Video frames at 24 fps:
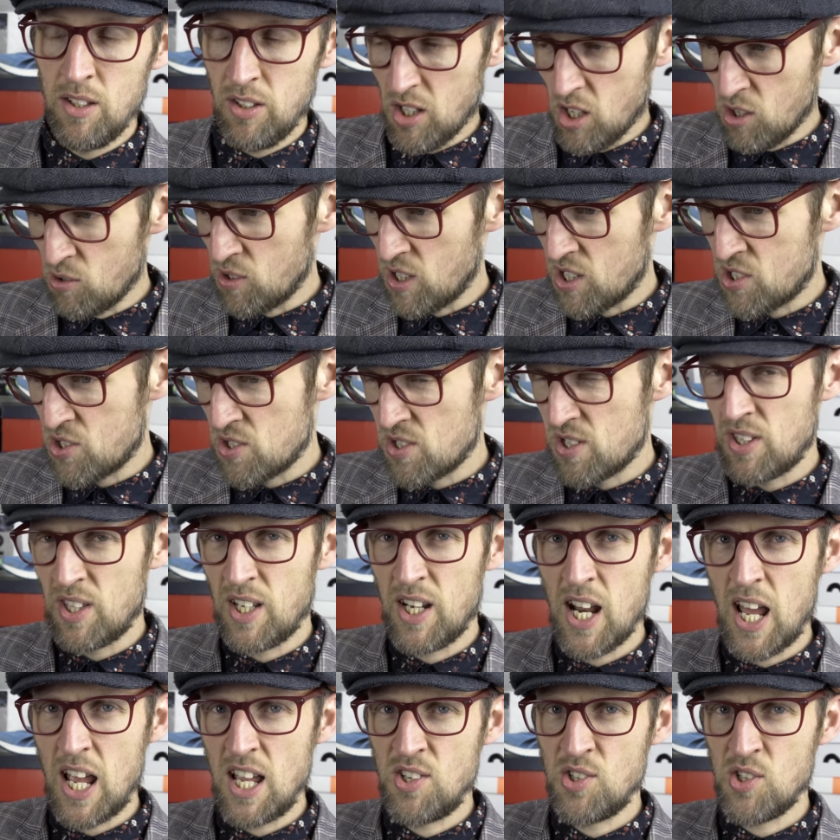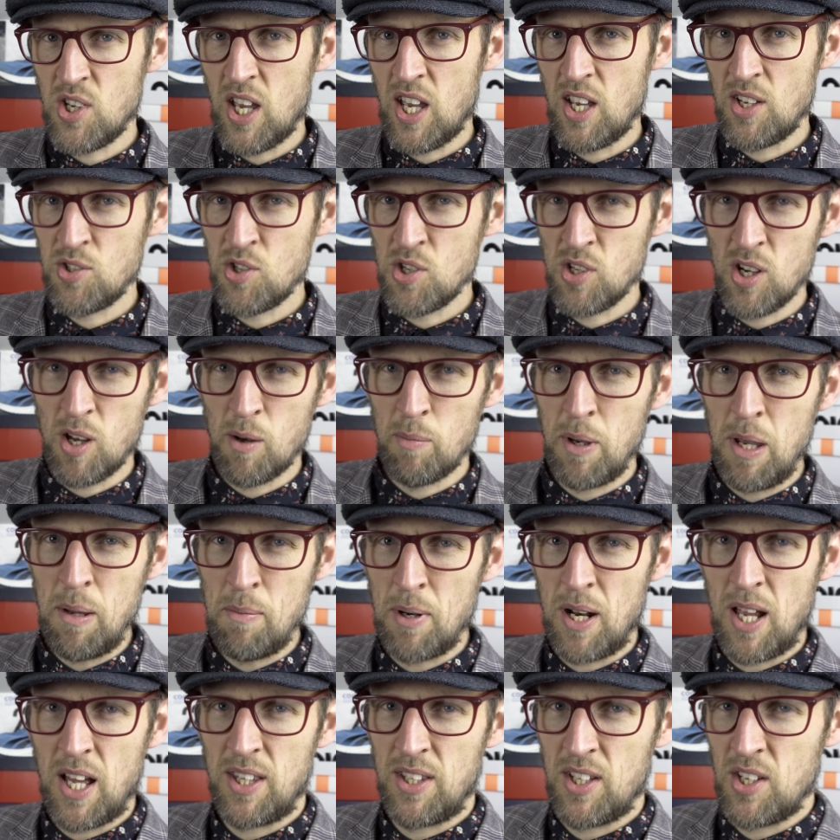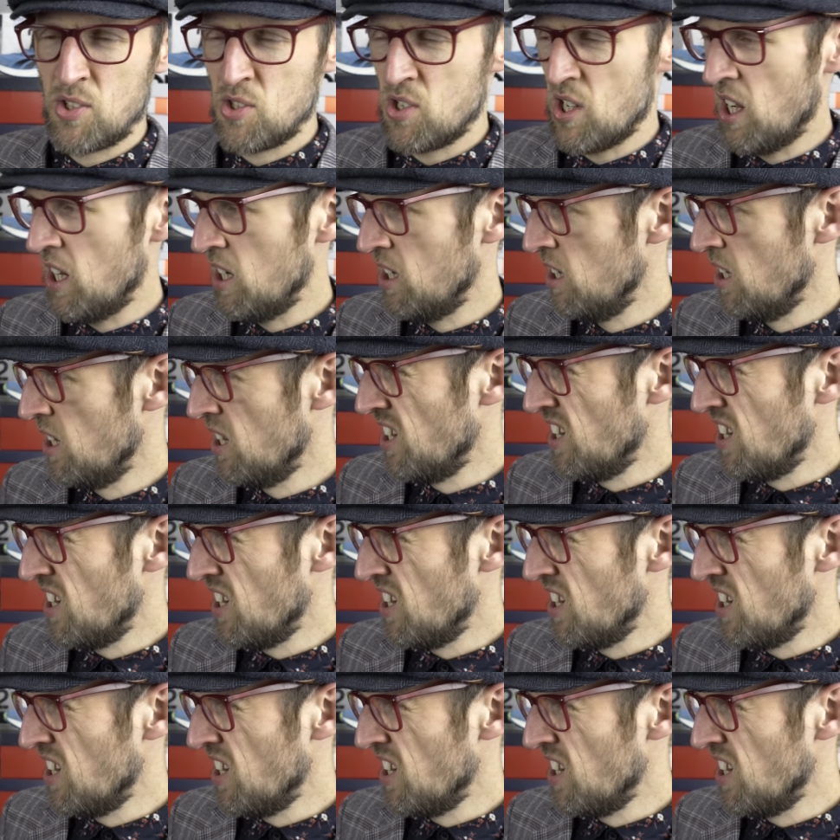Don't listen to the naysayers. A lot of people out there saying,